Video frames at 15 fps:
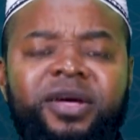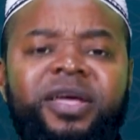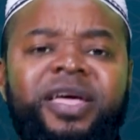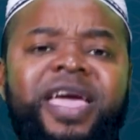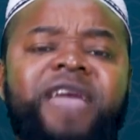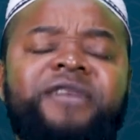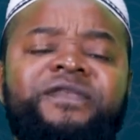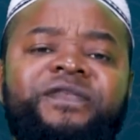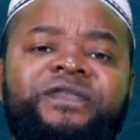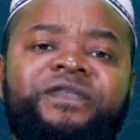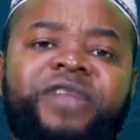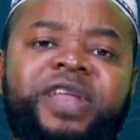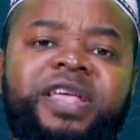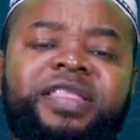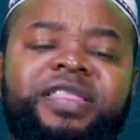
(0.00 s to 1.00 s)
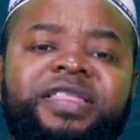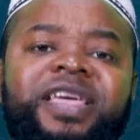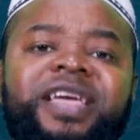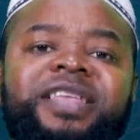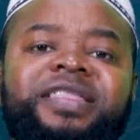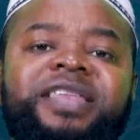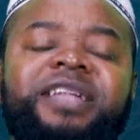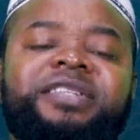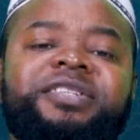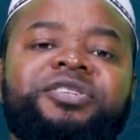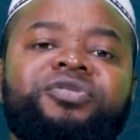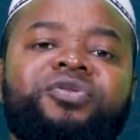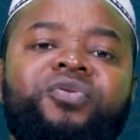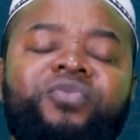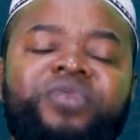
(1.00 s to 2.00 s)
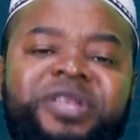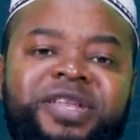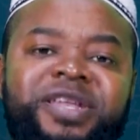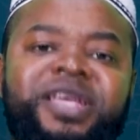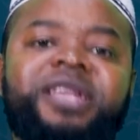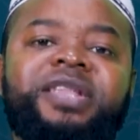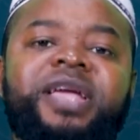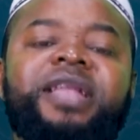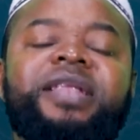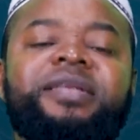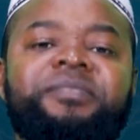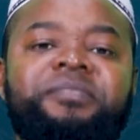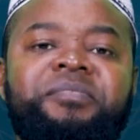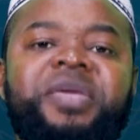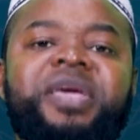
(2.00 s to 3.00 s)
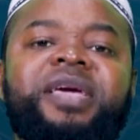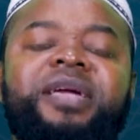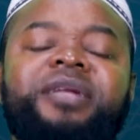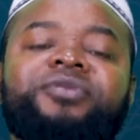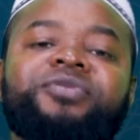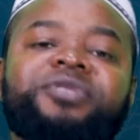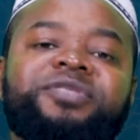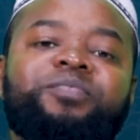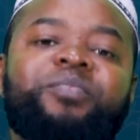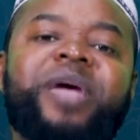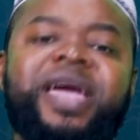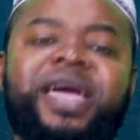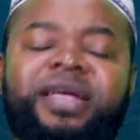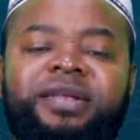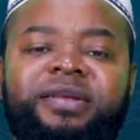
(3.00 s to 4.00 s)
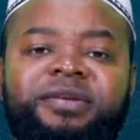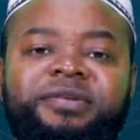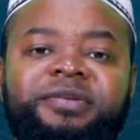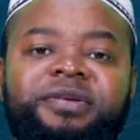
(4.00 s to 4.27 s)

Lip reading: everything that, you know, needed me to spend.